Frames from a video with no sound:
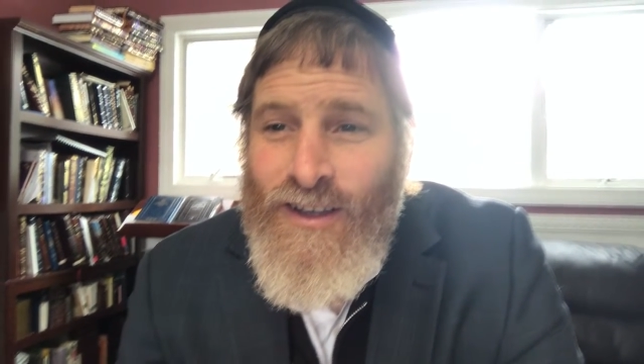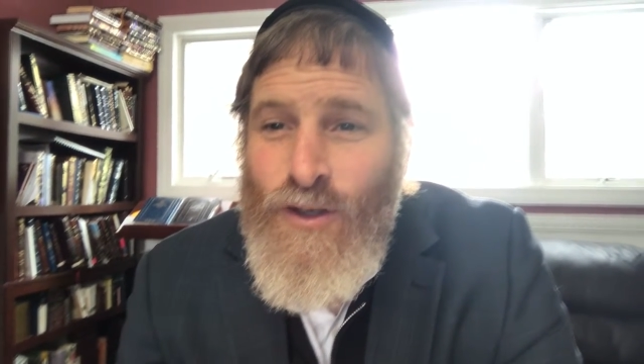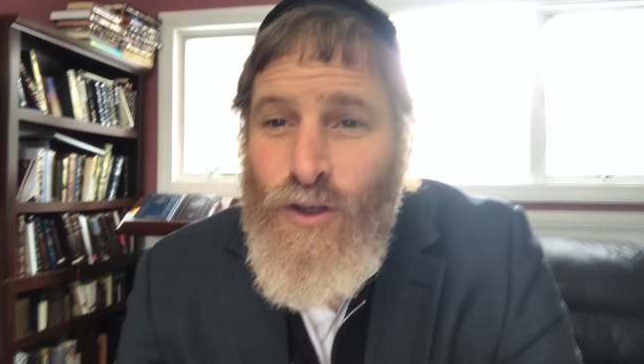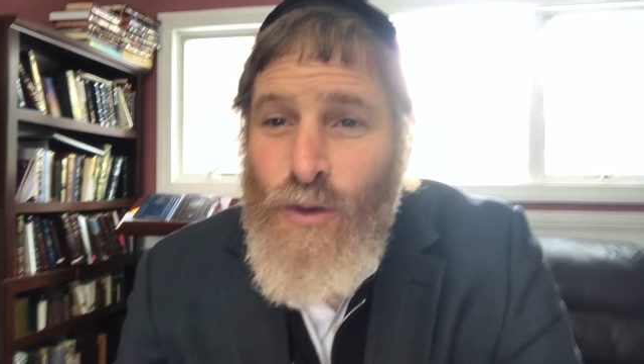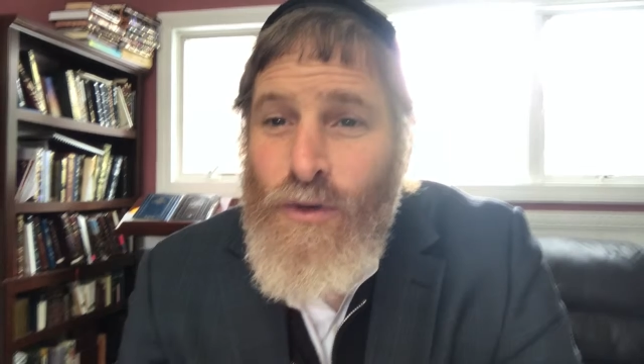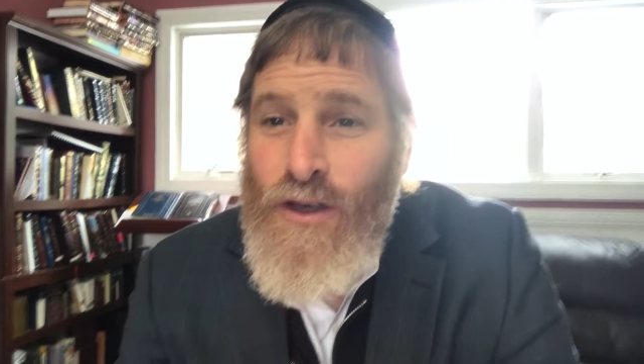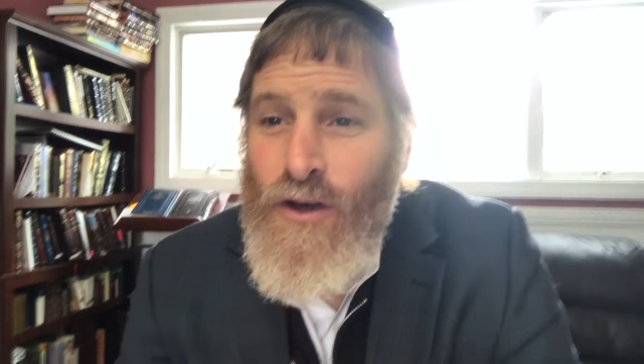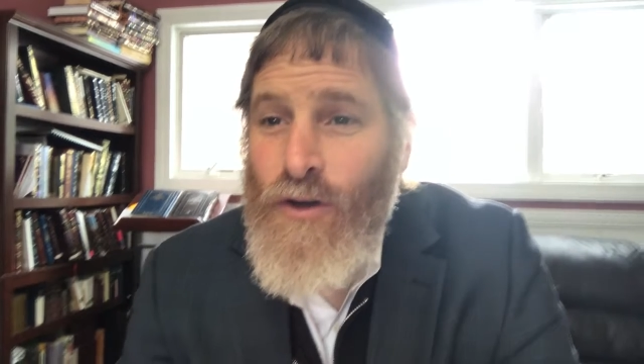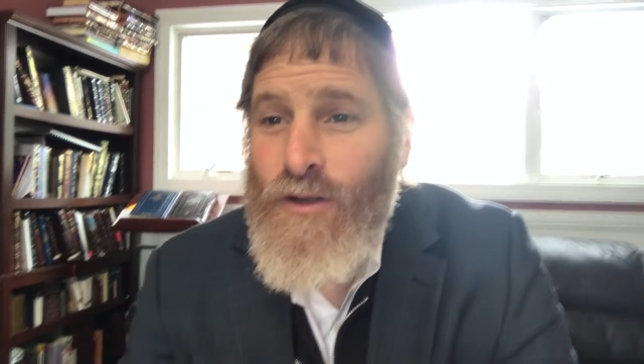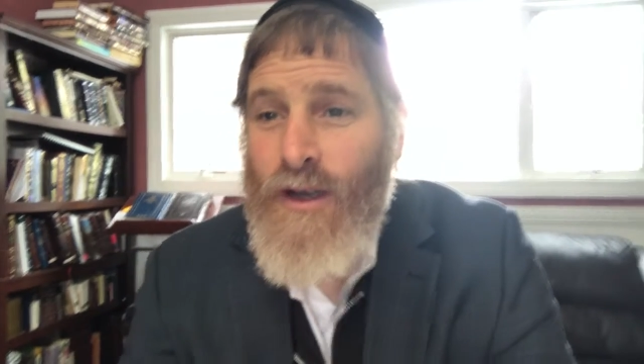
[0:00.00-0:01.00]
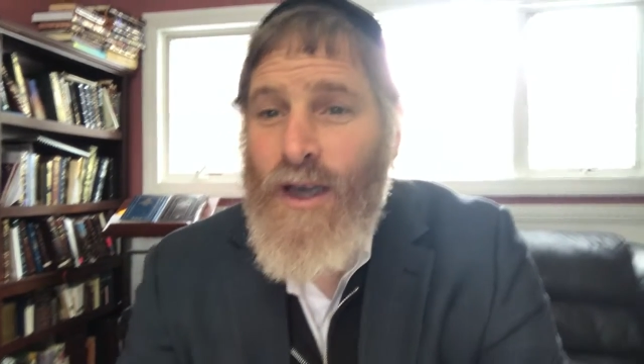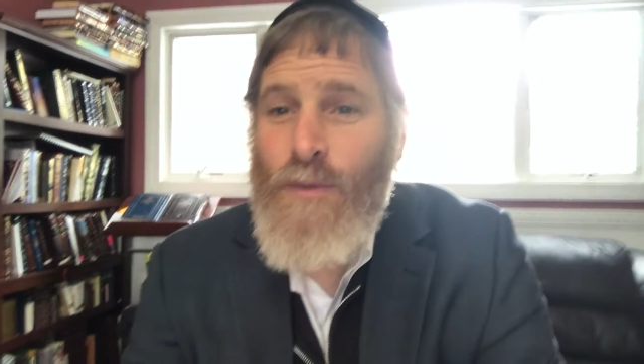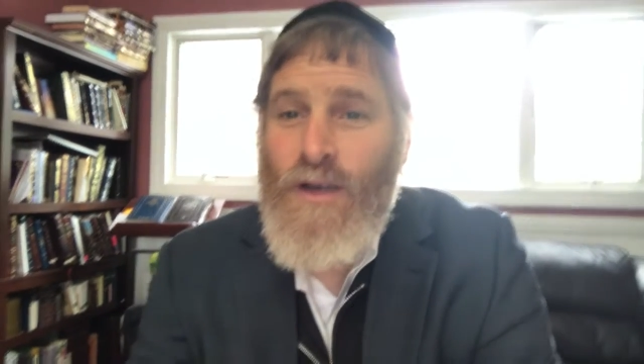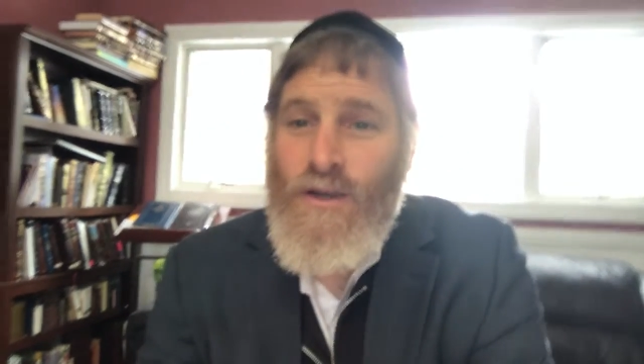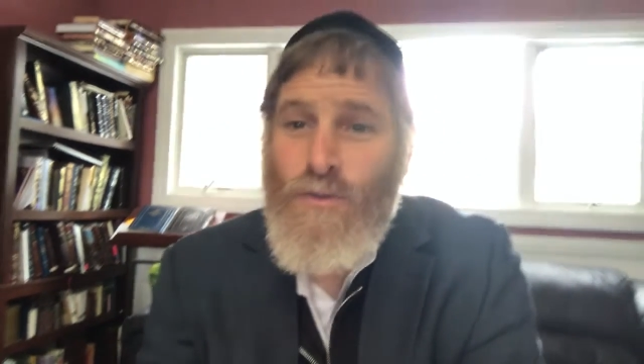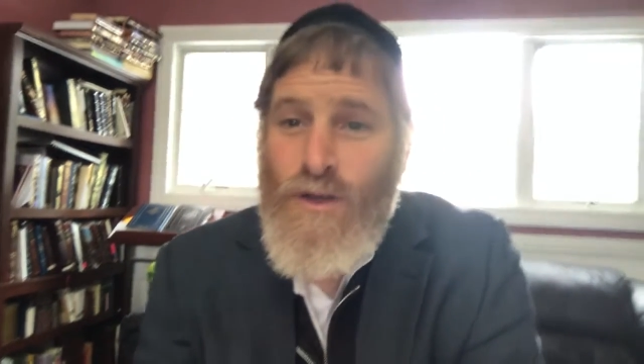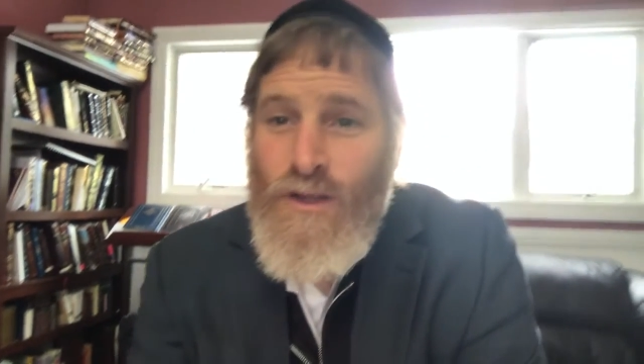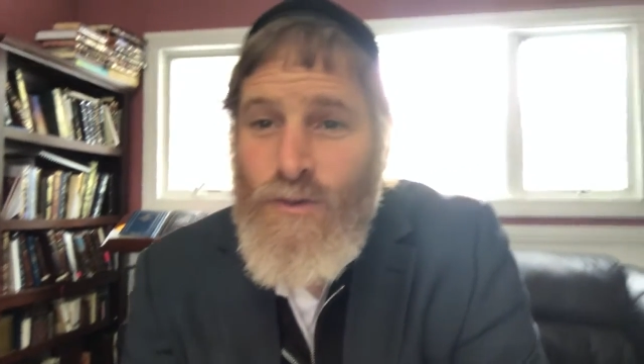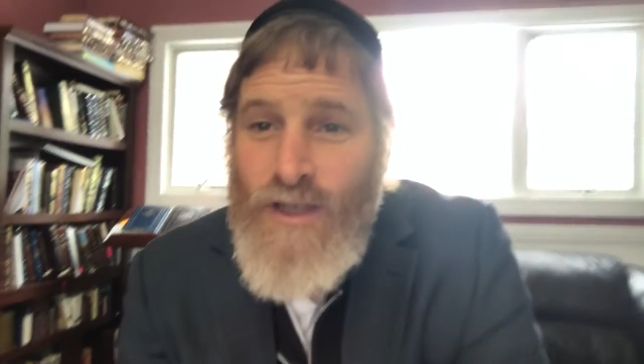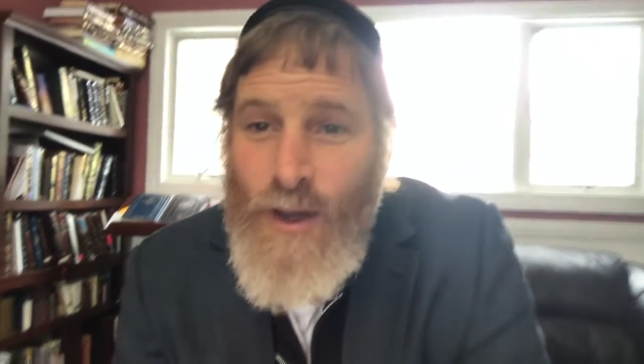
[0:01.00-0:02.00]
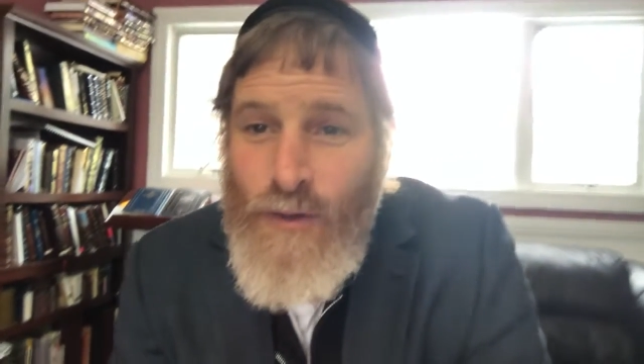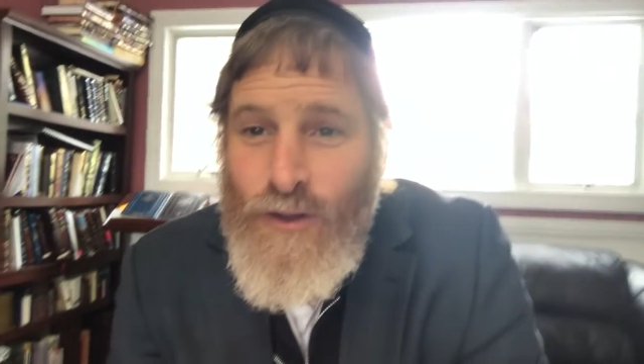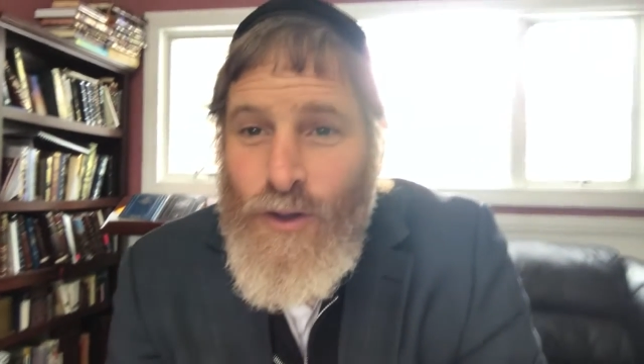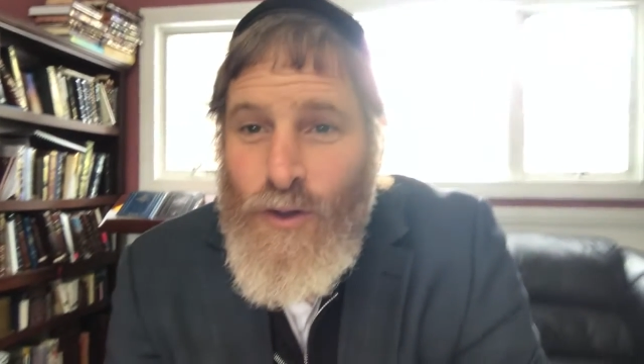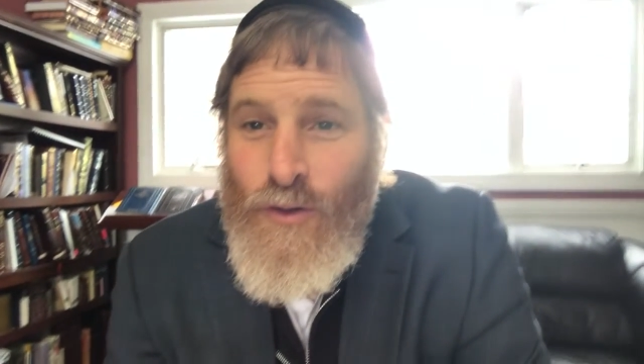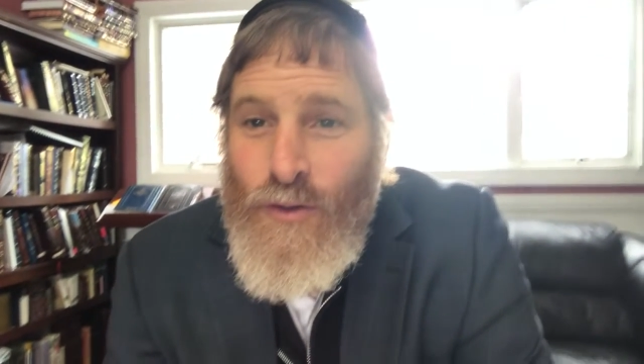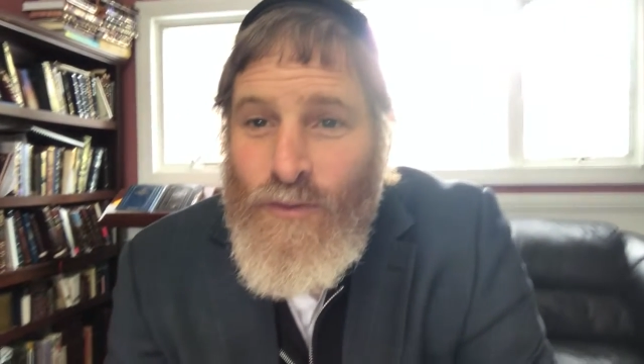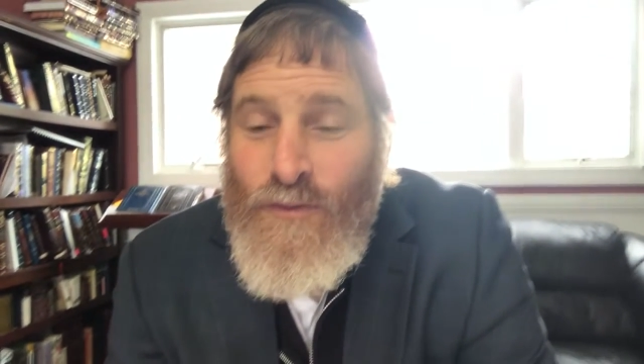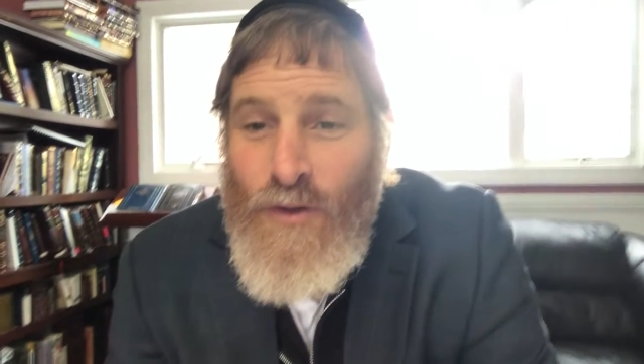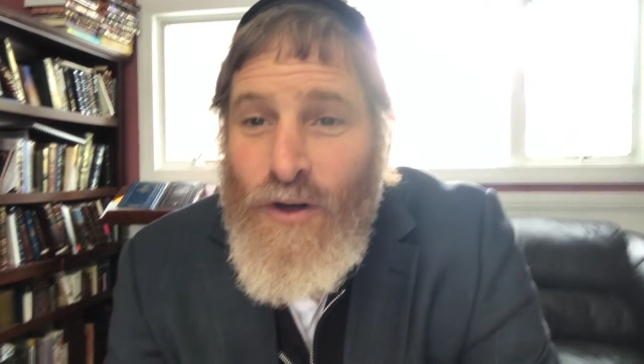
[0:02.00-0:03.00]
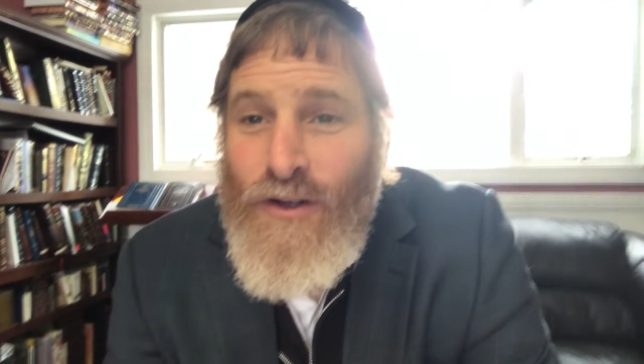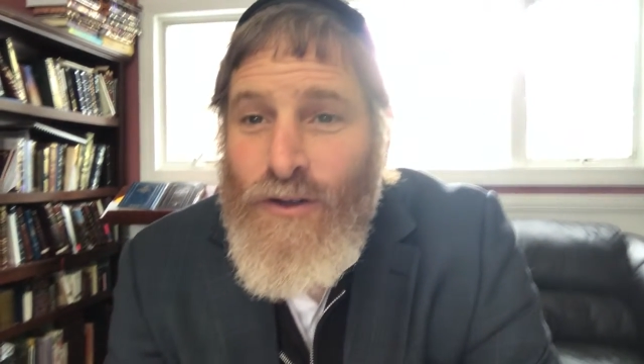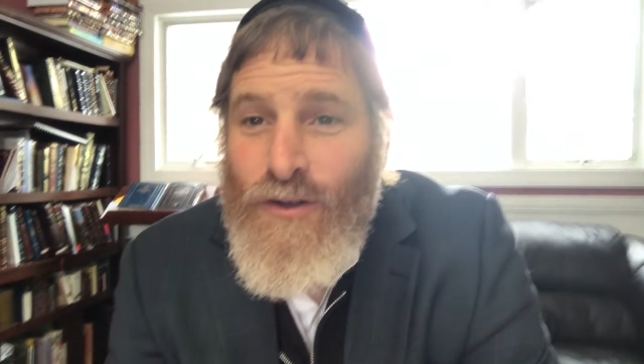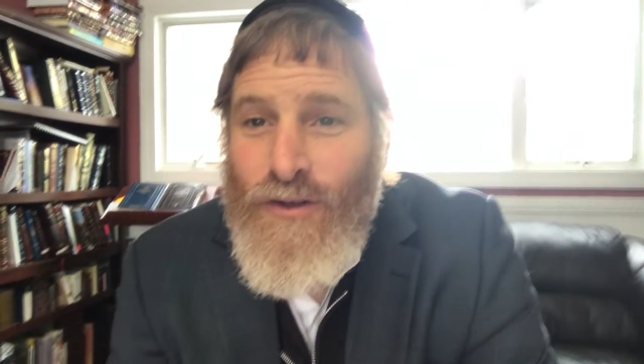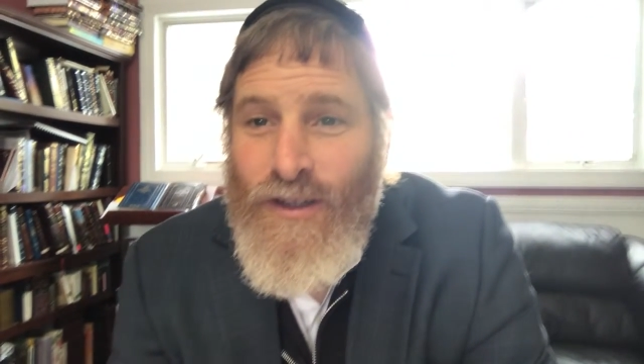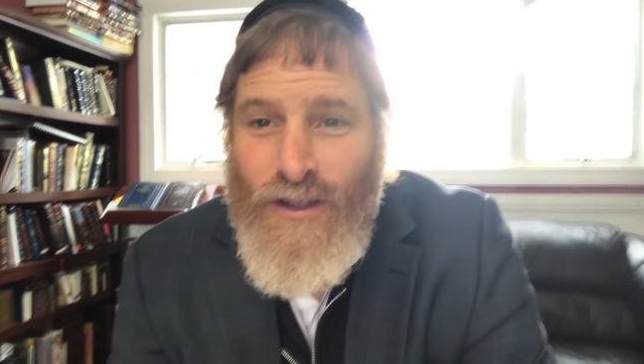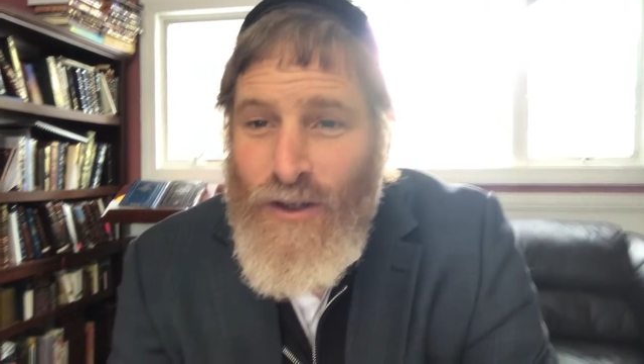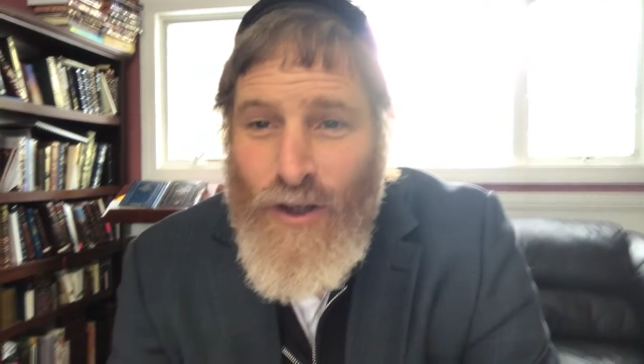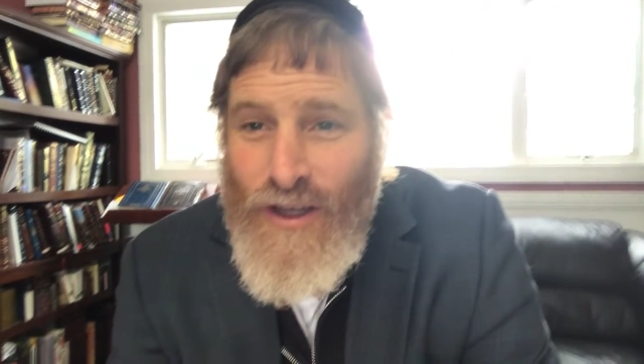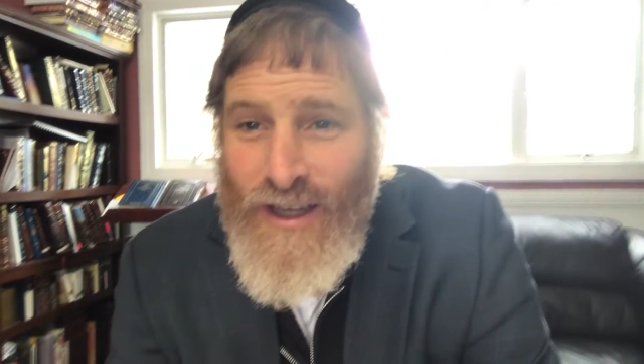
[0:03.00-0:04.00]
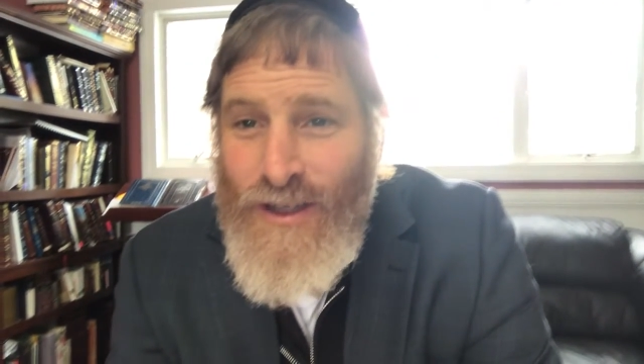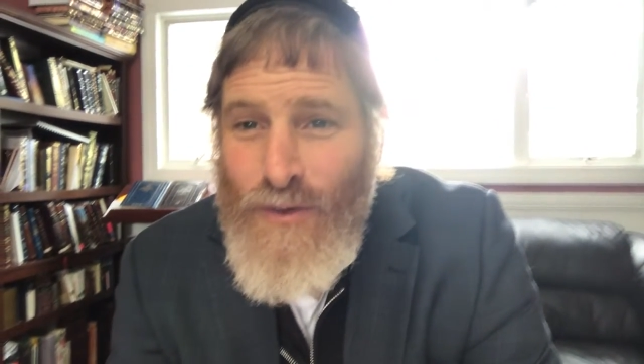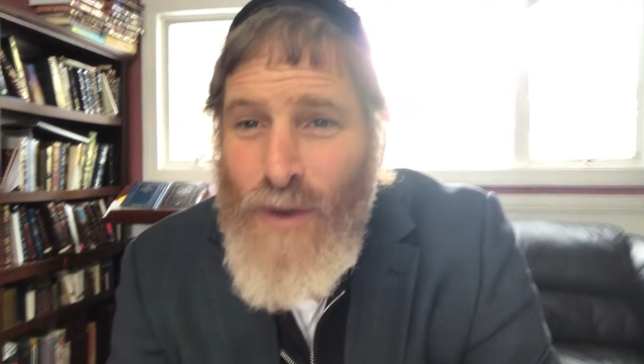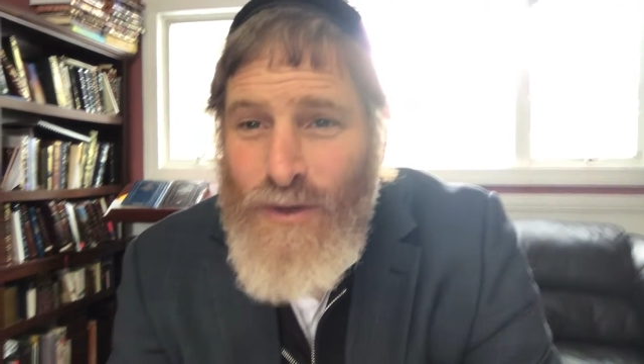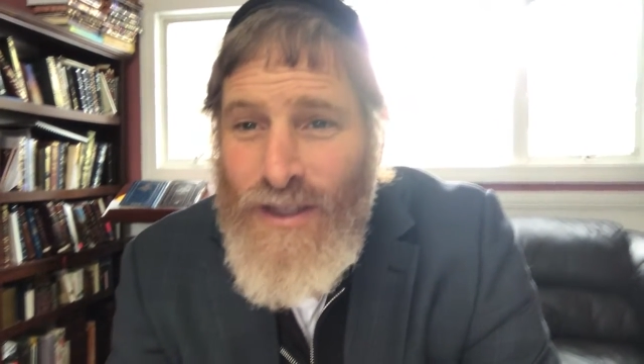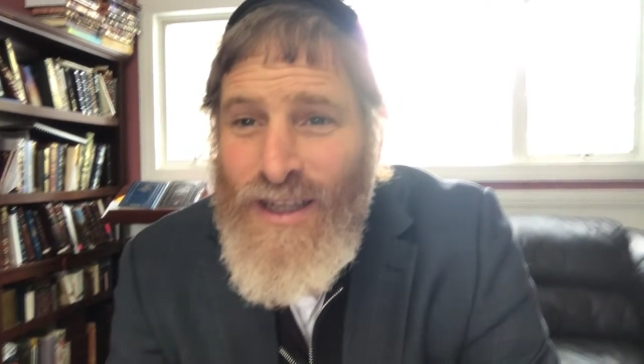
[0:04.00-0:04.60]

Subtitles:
It used to be you go to a Rebbe and he really was able to do miracles, and there's nothing against the Rebbes.